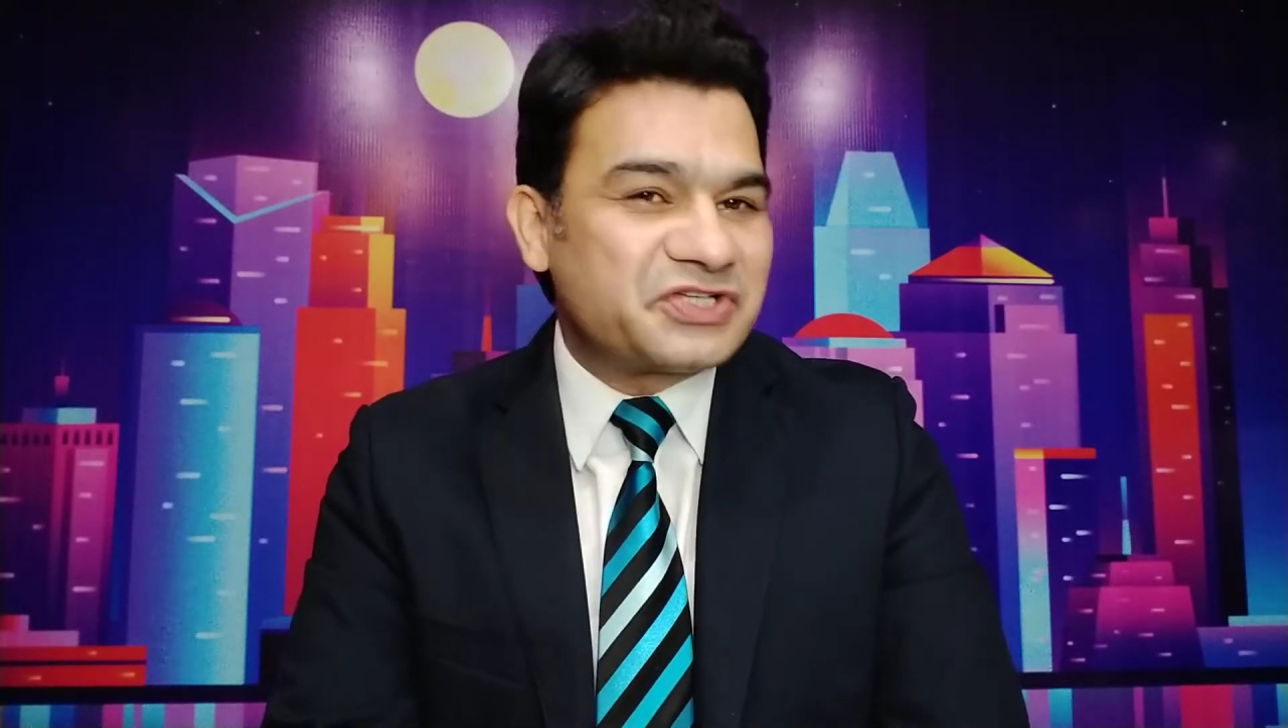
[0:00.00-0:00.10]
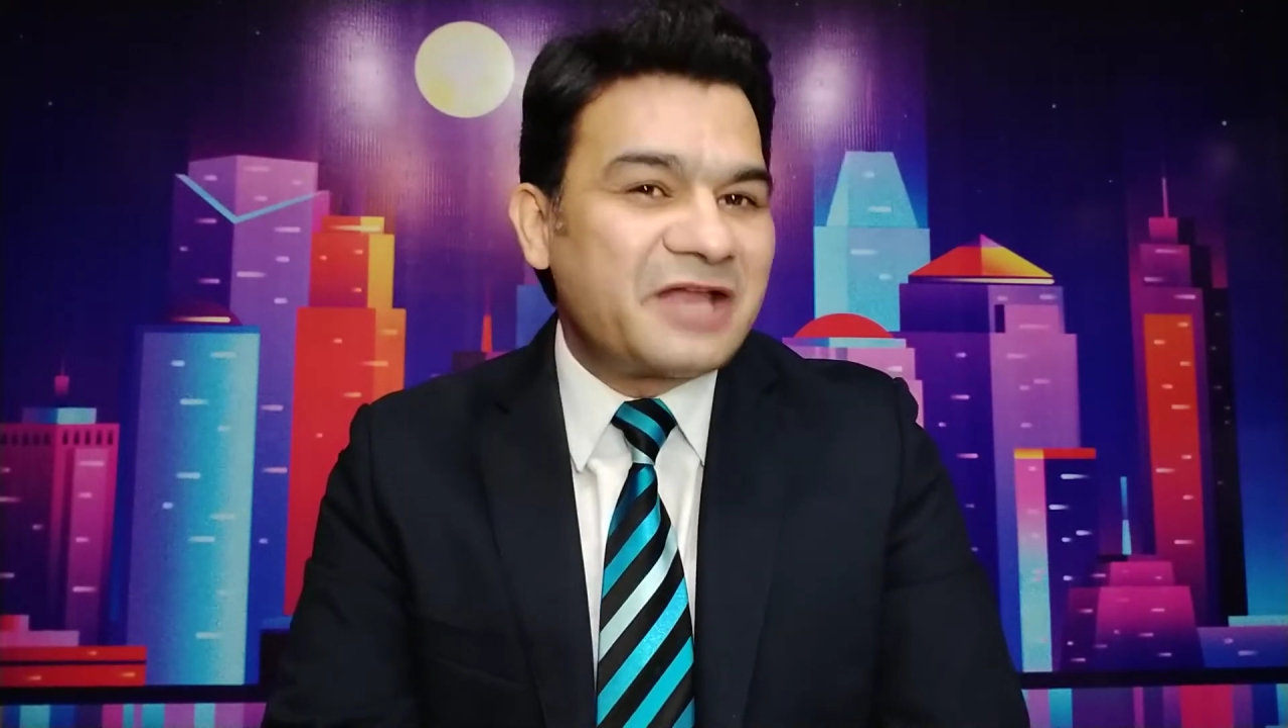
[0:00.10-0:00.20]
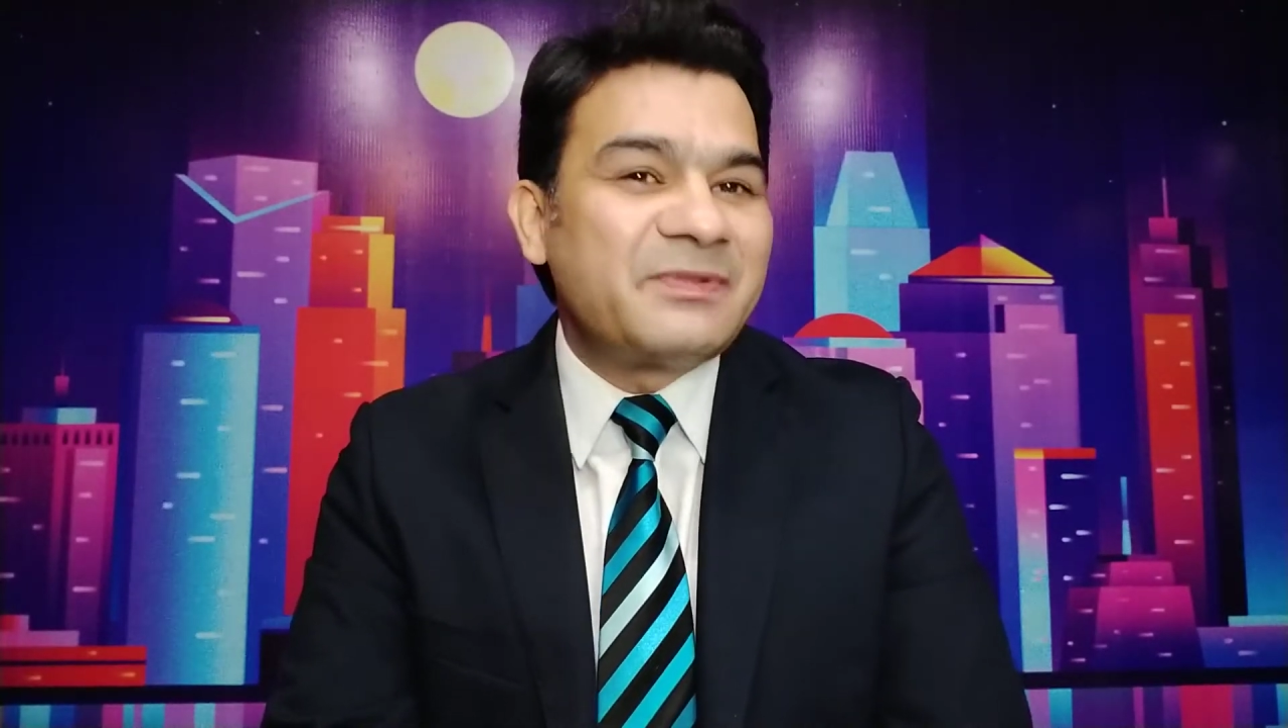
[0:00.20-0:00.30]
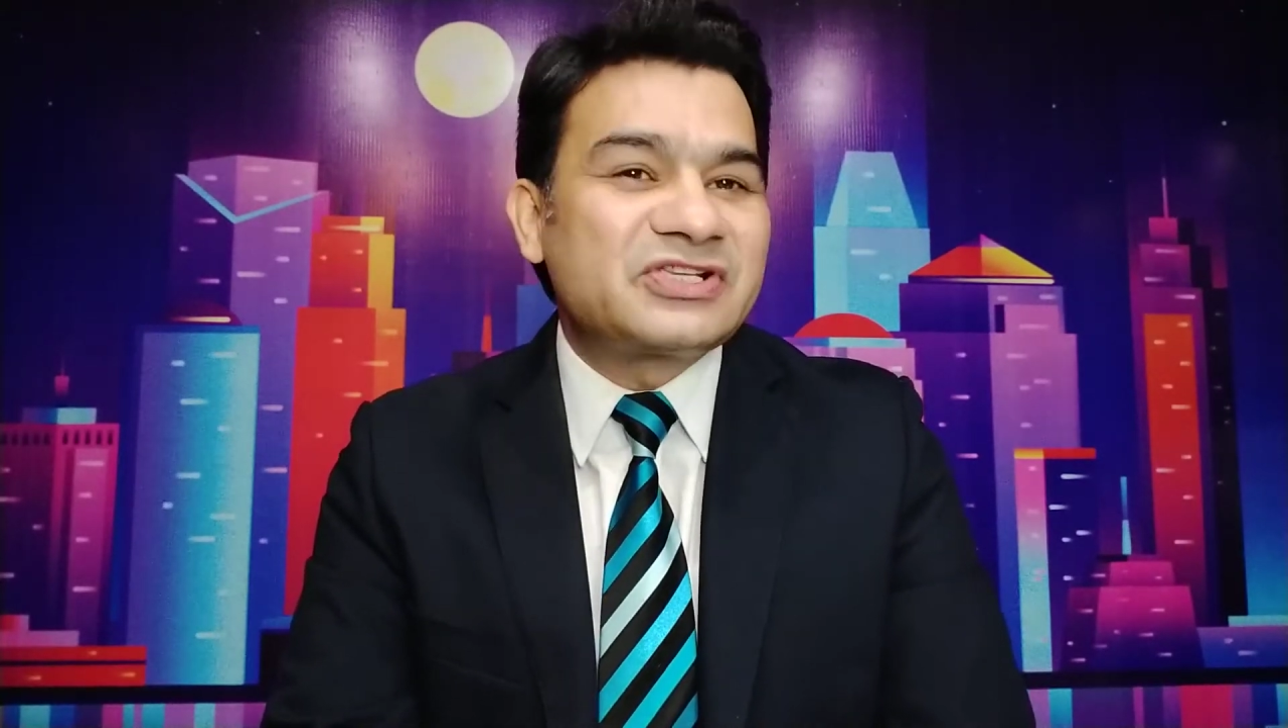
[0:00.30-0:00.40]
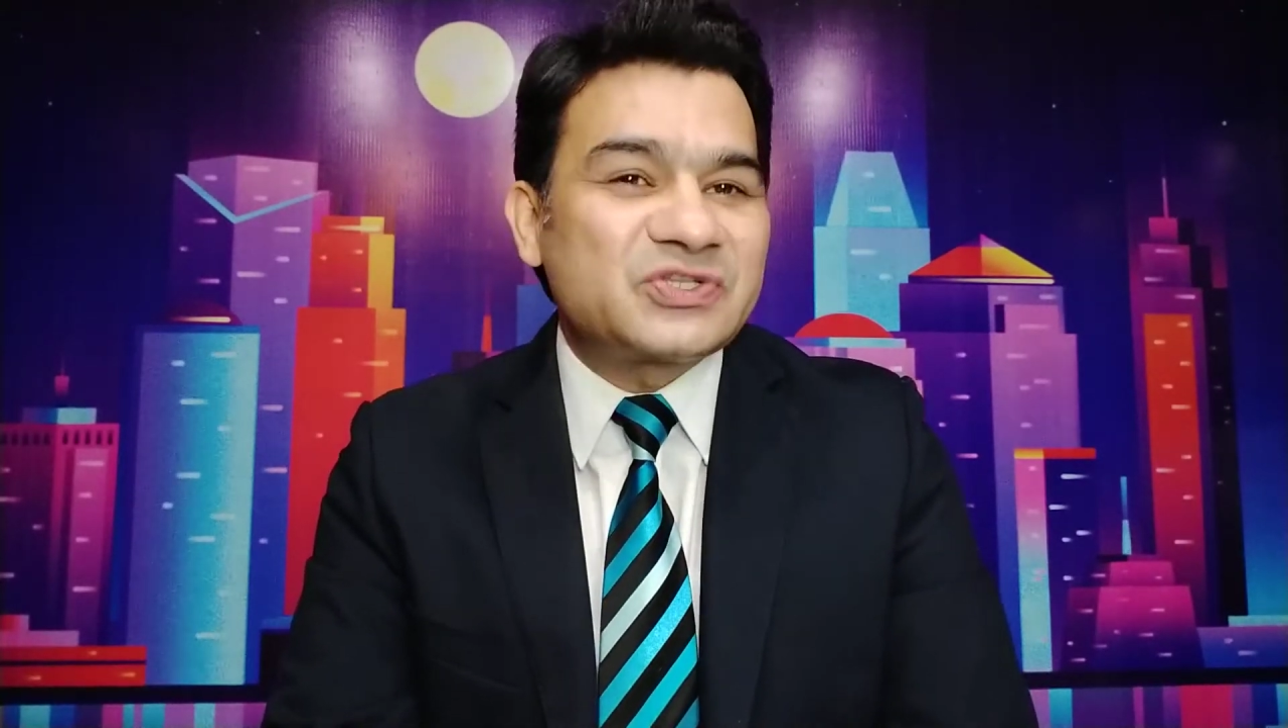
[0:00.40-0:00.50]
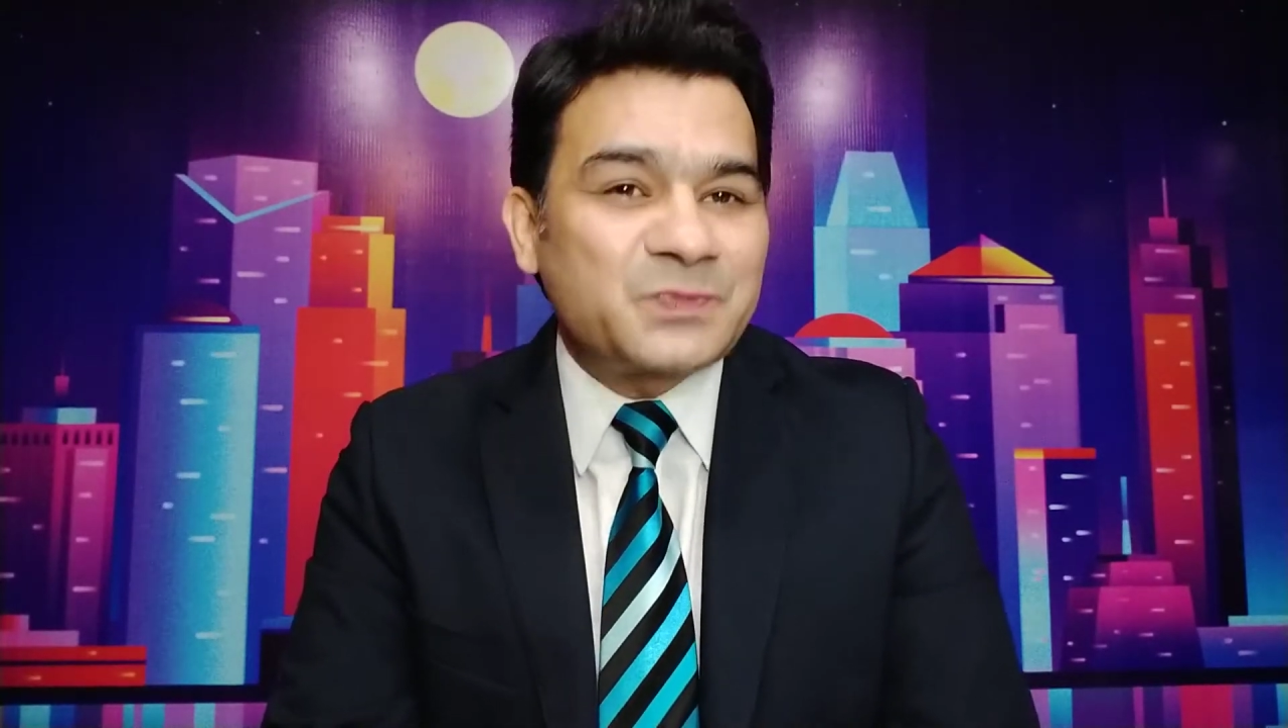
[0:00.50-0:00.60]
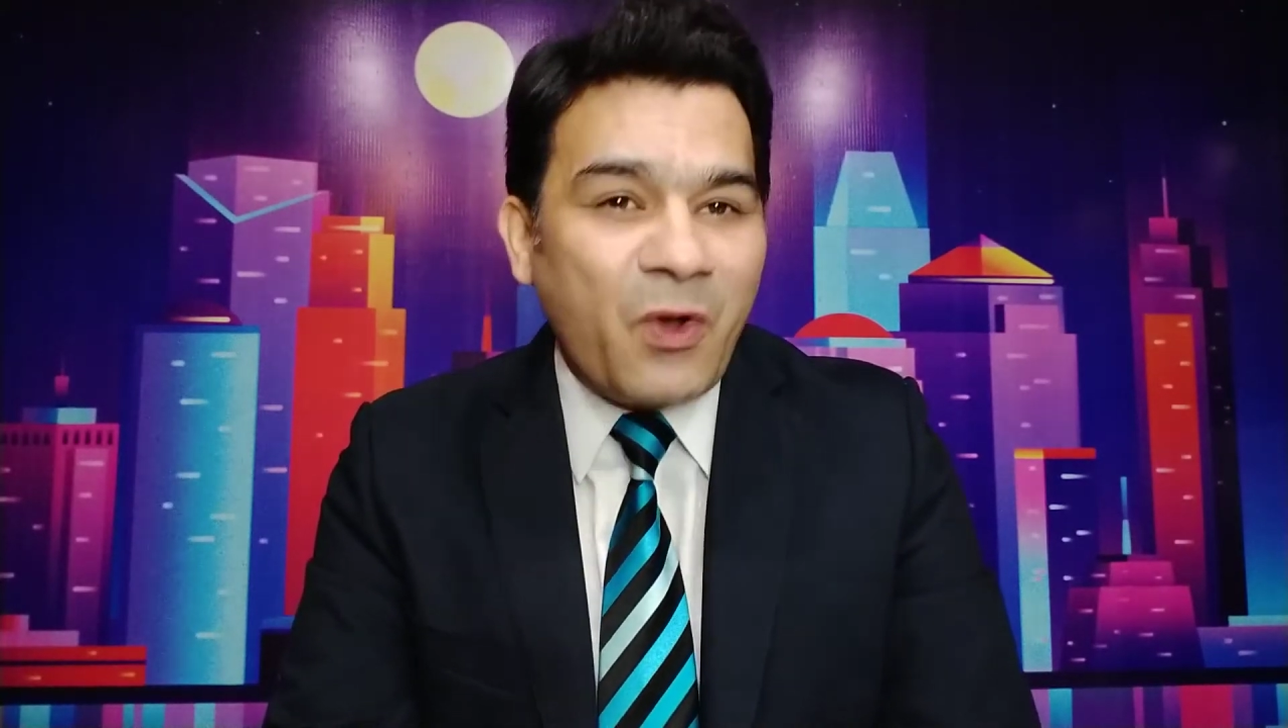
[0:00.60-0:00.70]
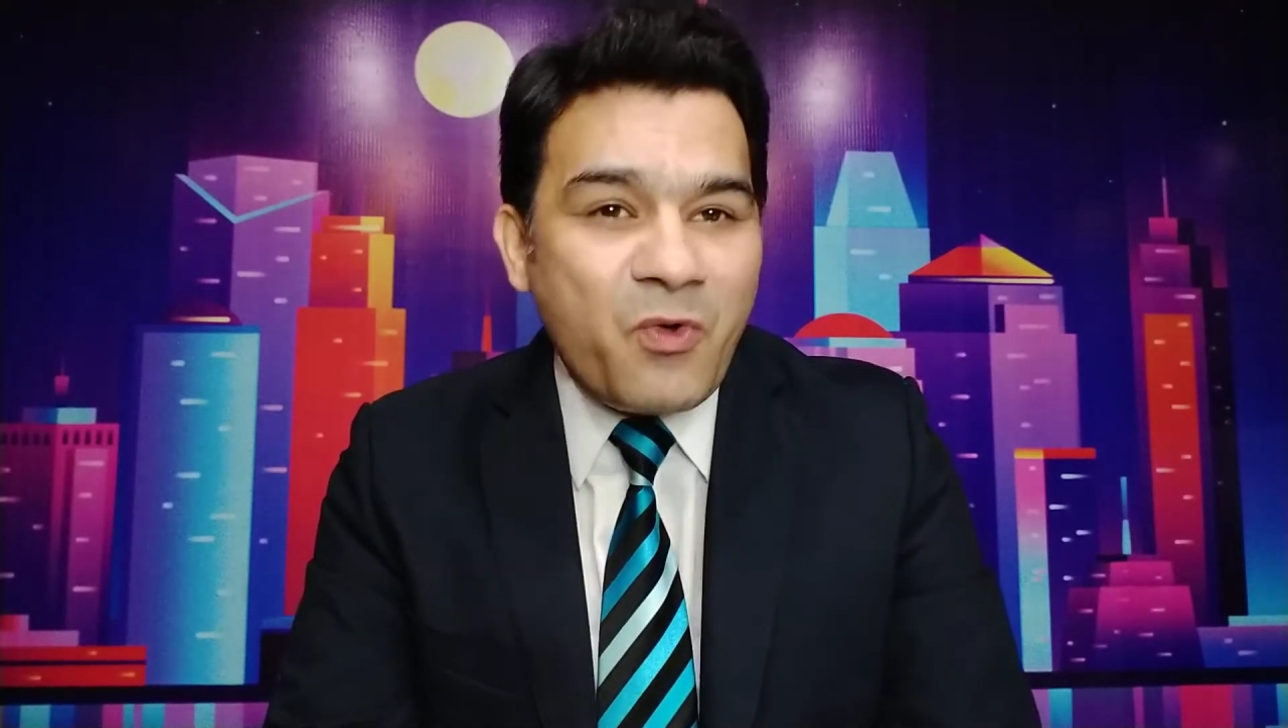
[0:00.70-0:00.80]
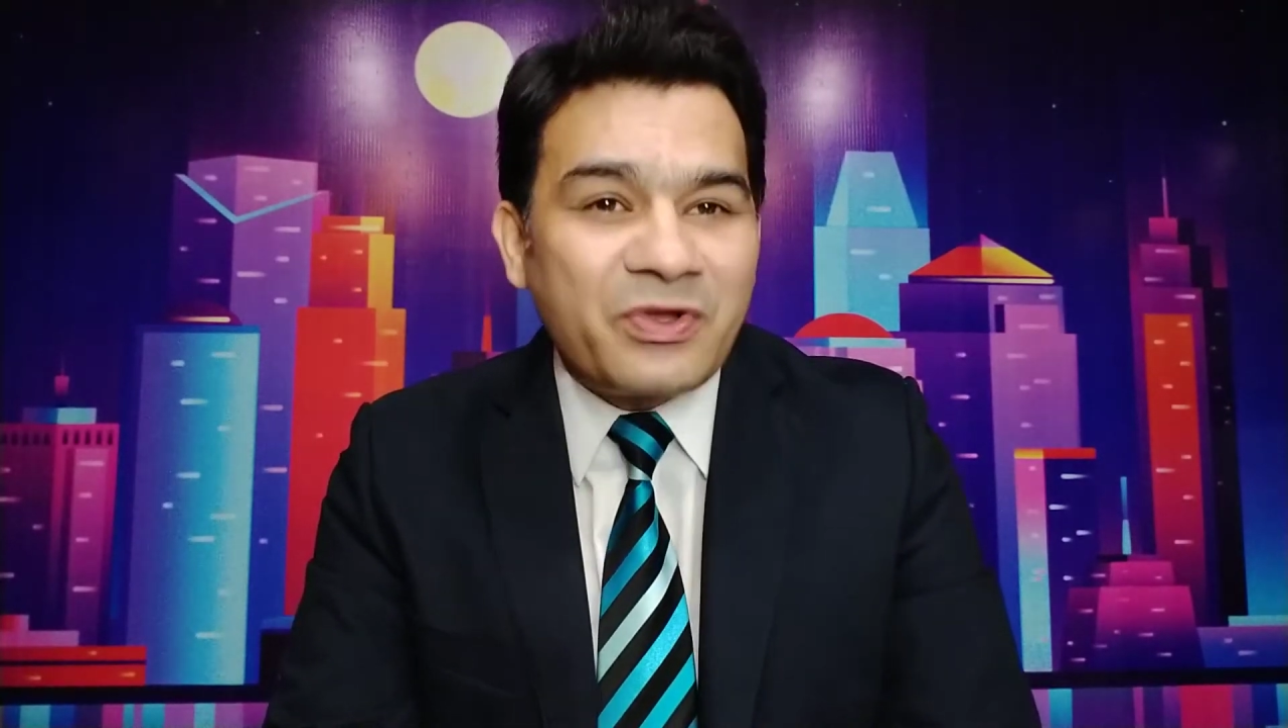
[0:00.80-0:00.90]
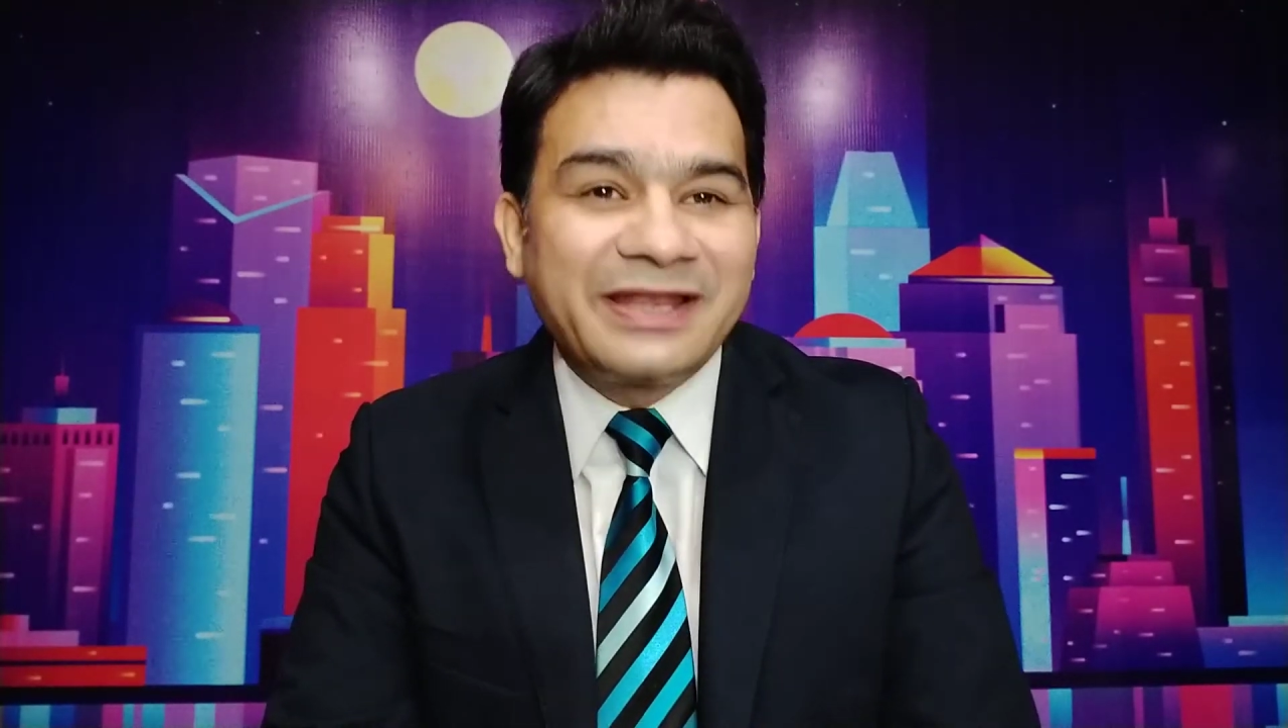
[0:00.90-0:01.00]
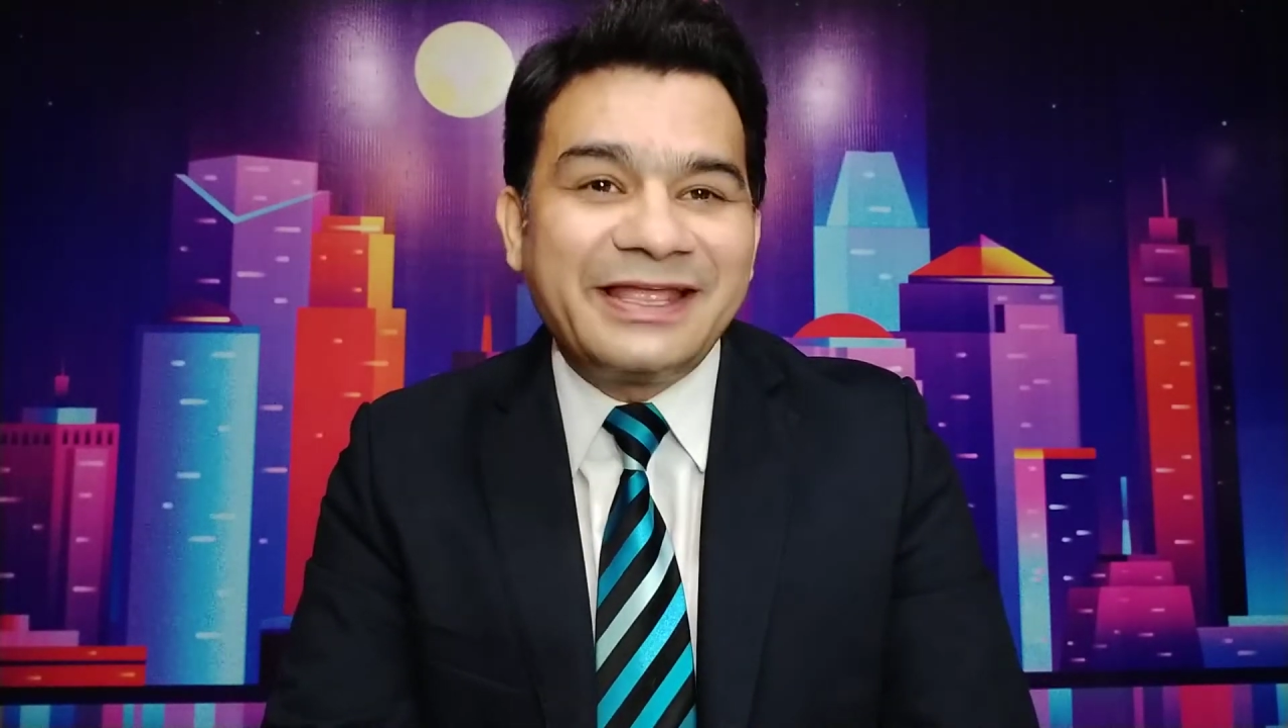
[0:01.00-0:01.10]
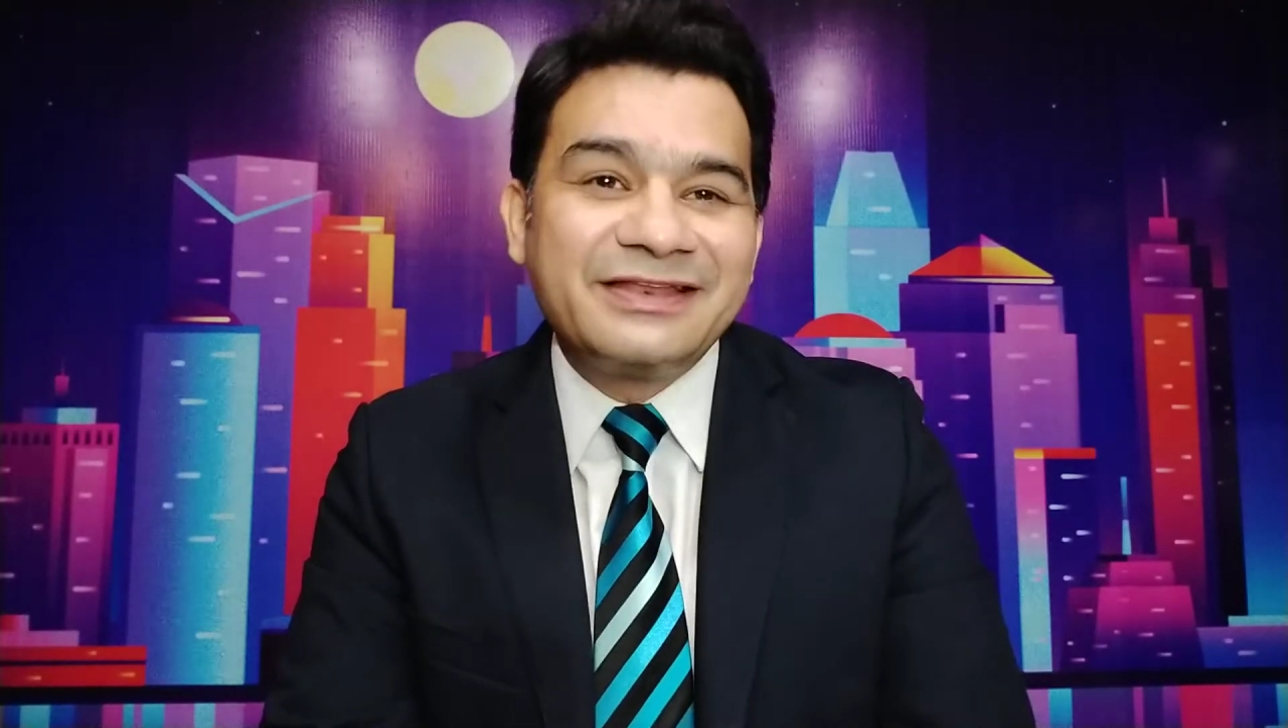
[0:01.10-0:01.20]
can be spoken